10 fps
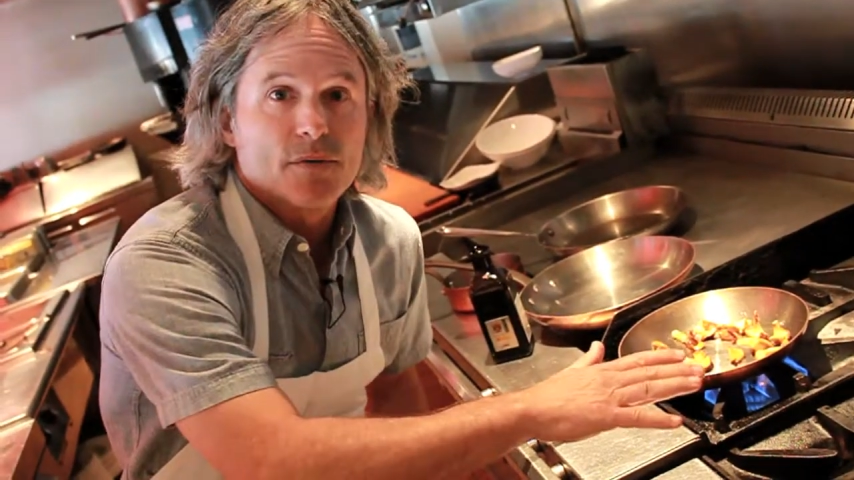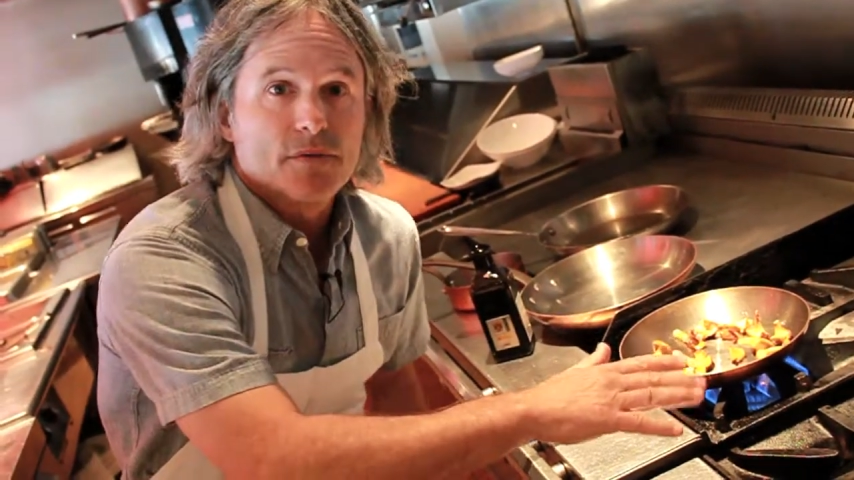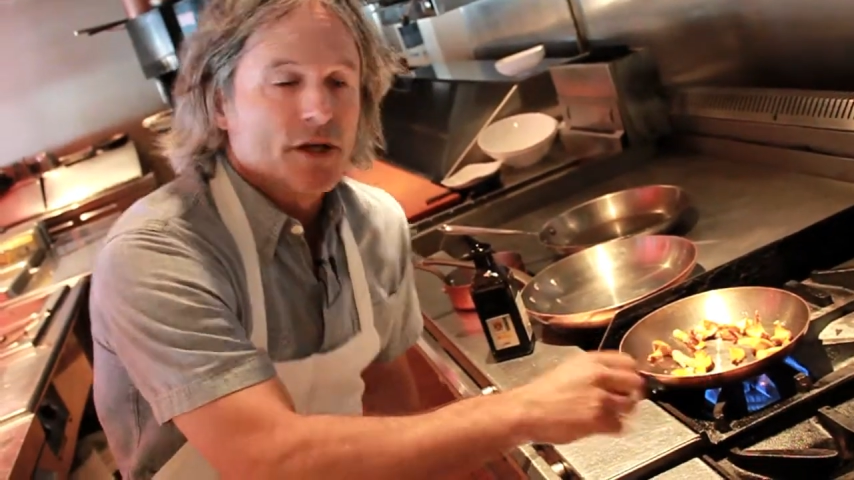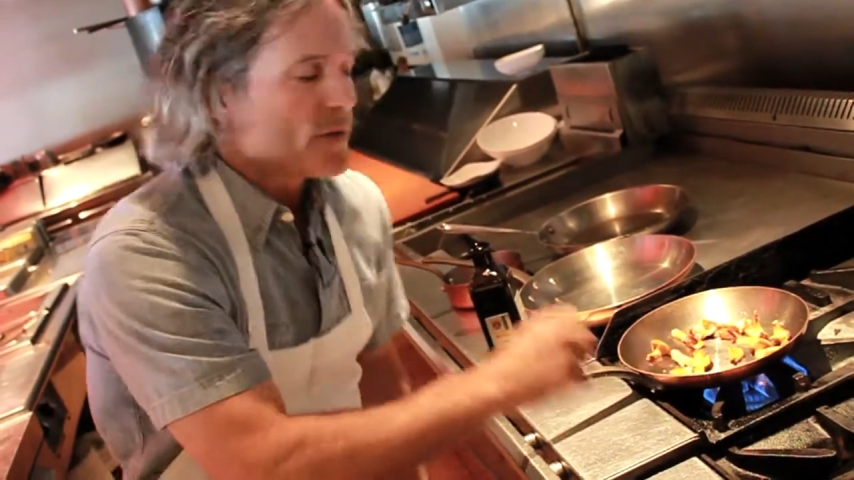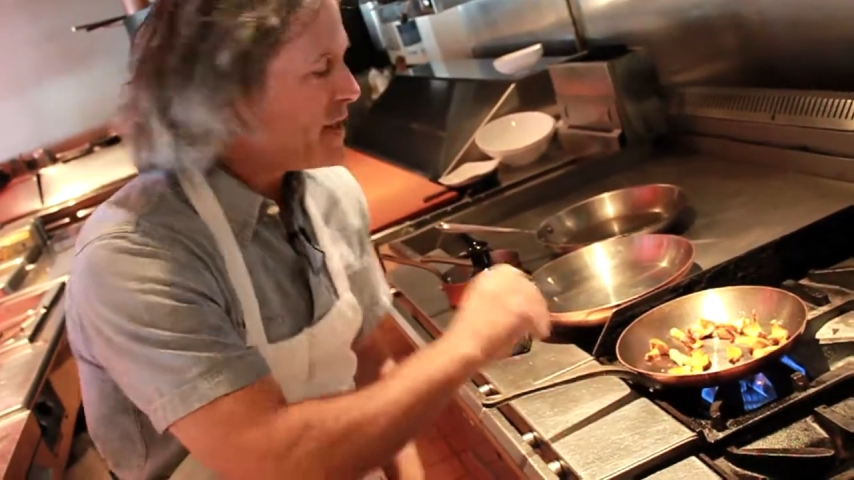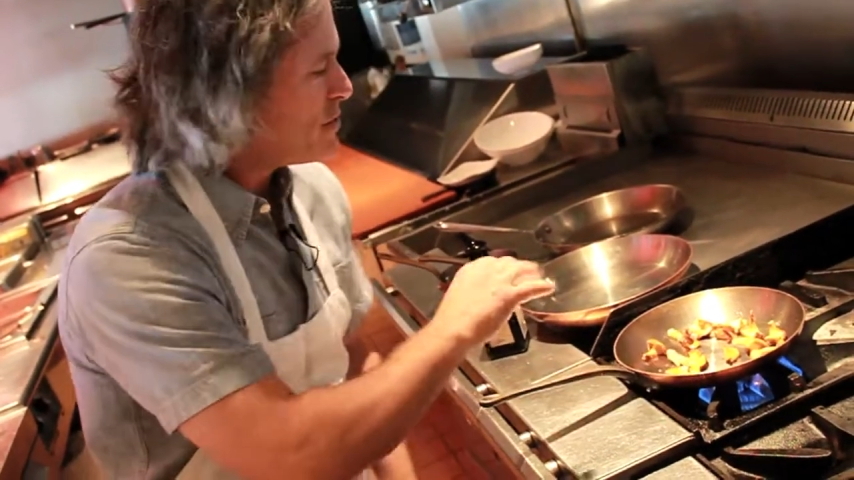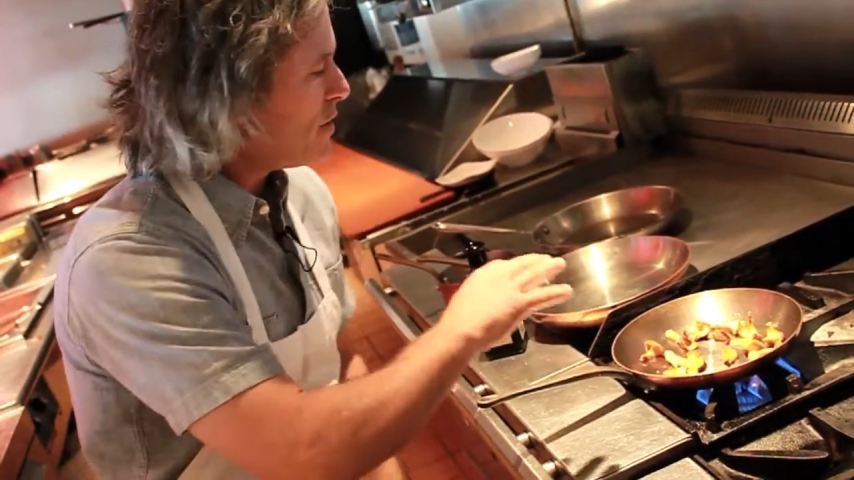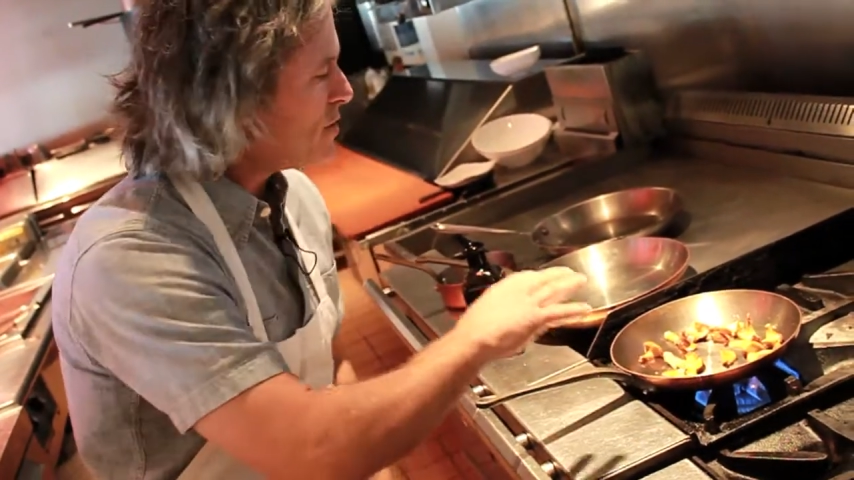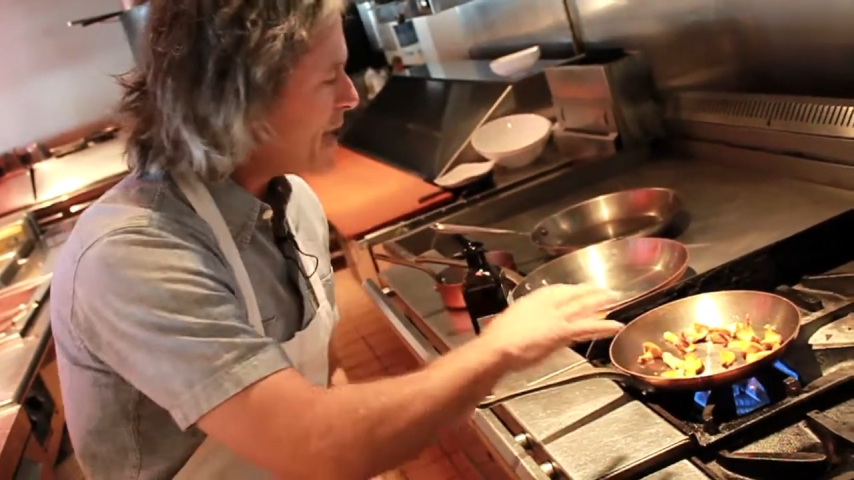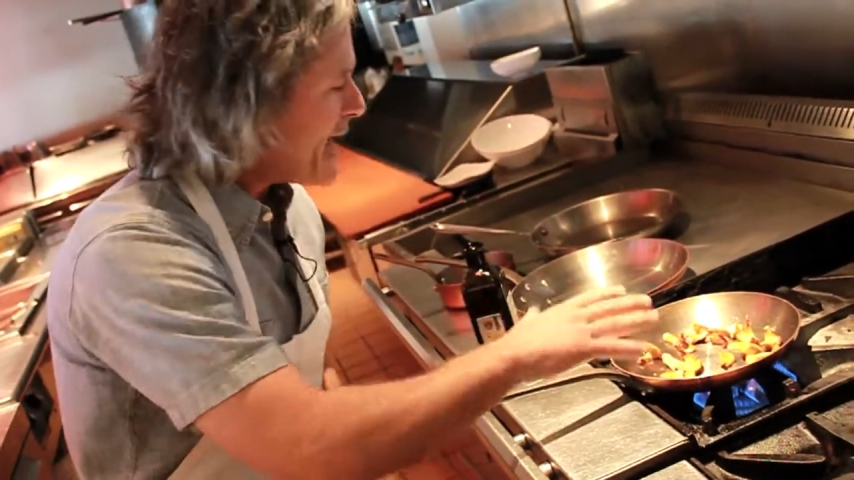They
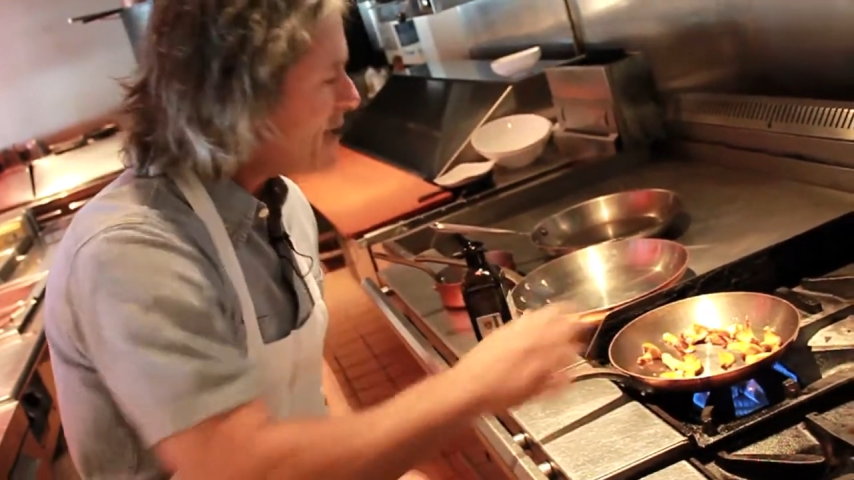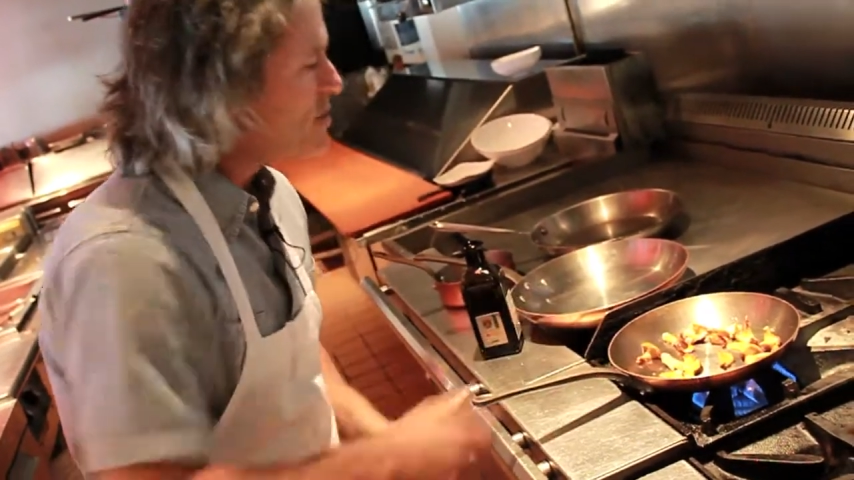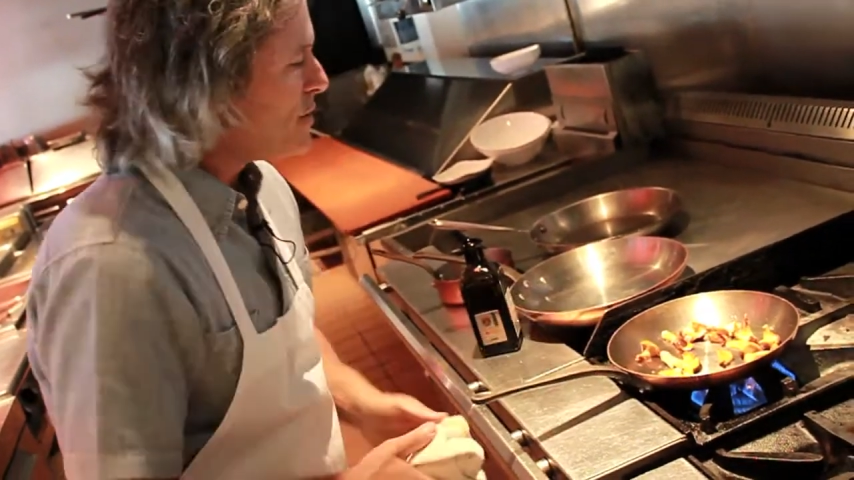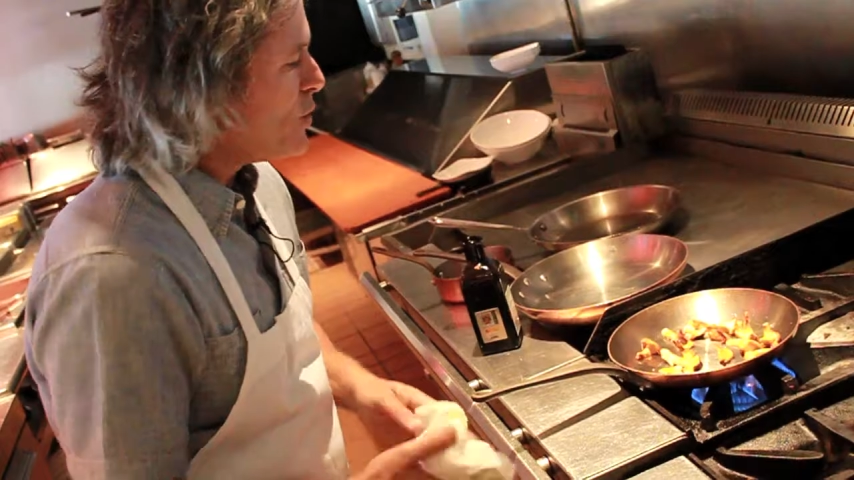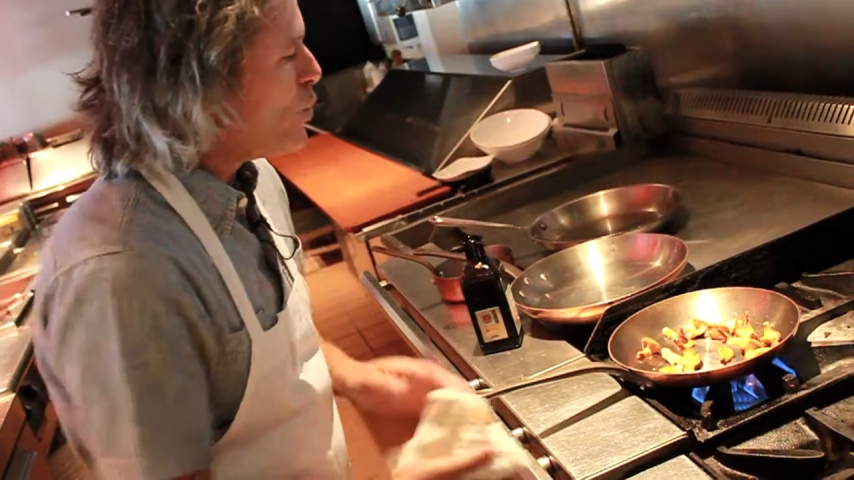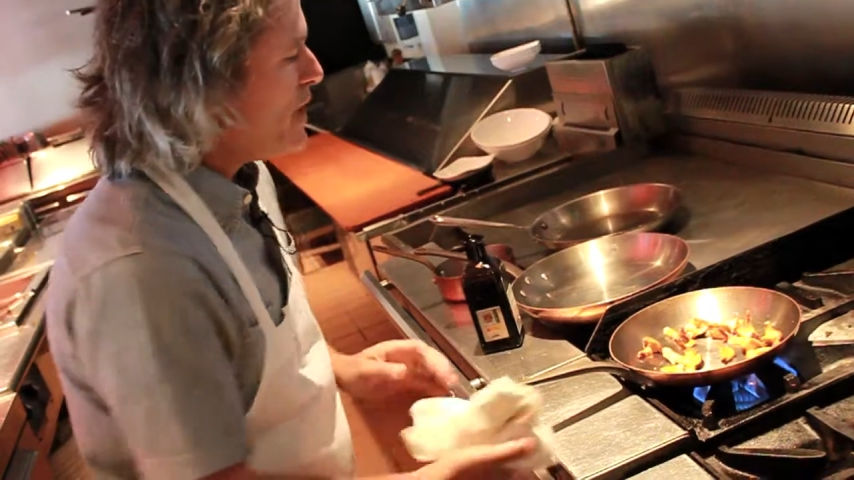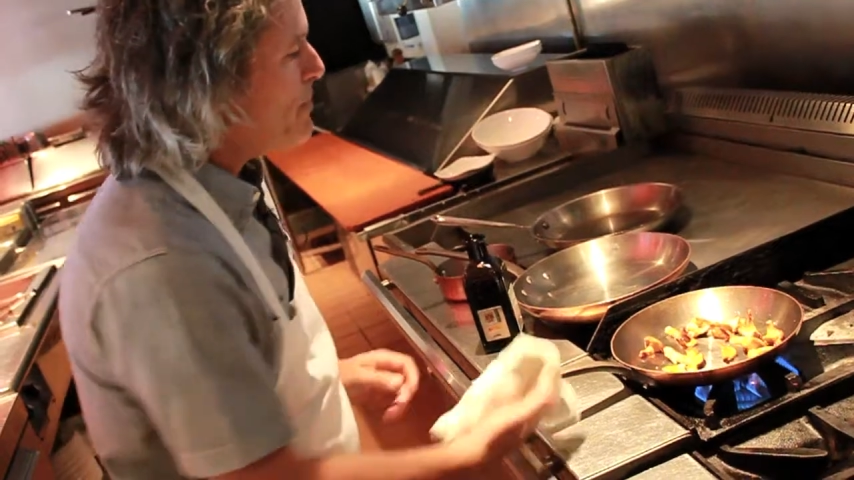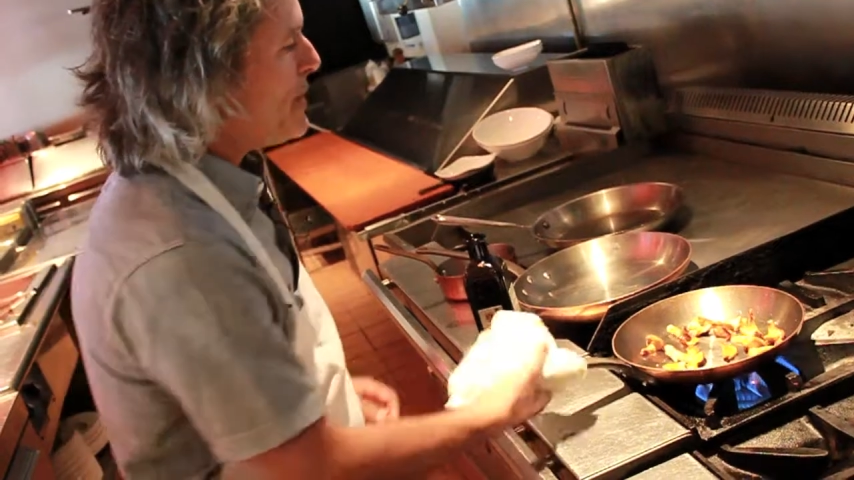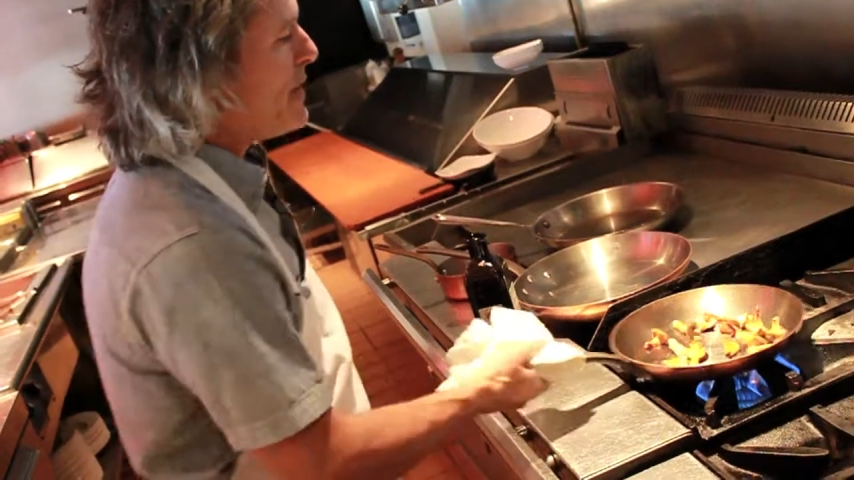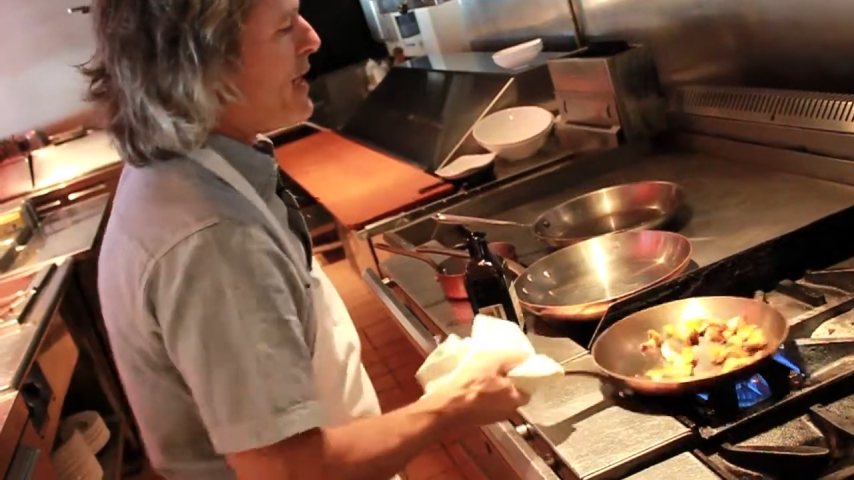start to actually weep
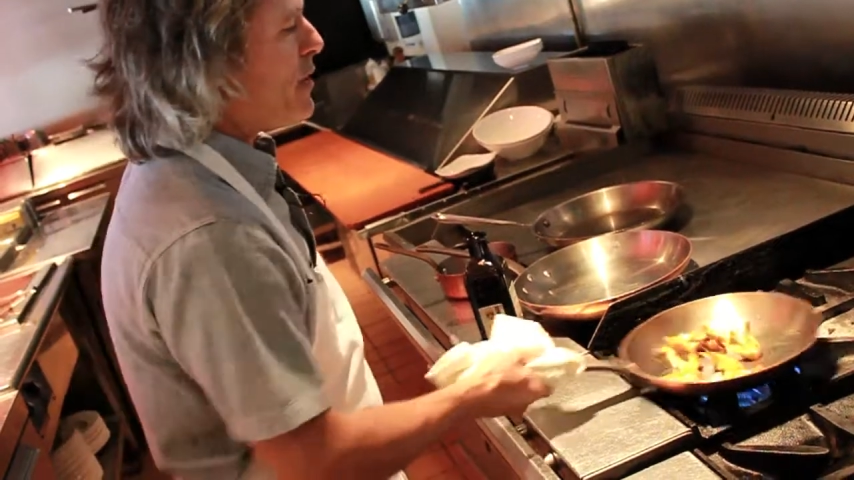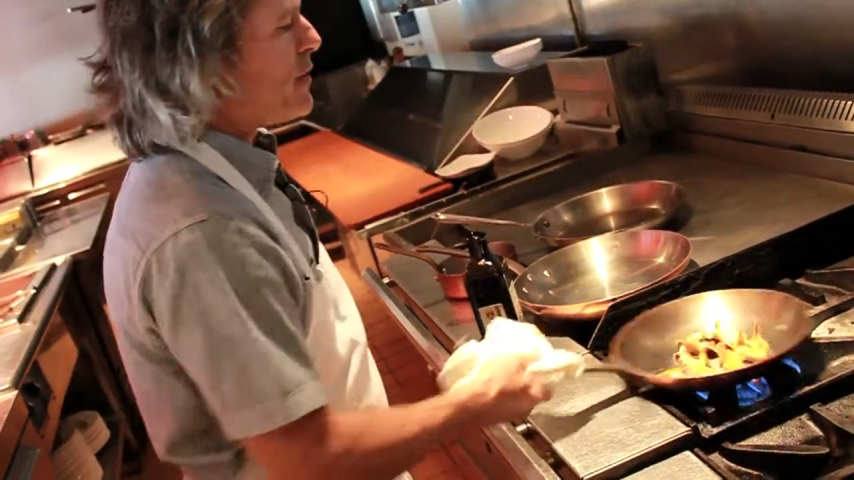it out